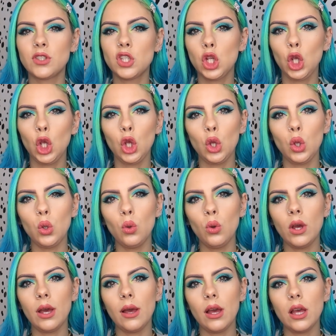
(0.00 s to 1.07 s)

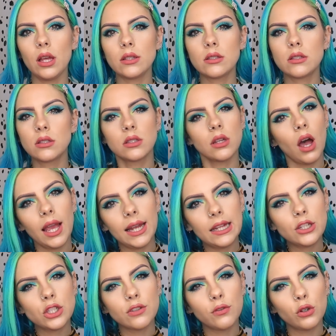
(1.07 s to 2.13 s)
too
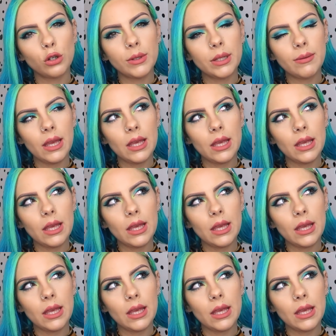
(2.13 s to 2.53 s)
stylish for me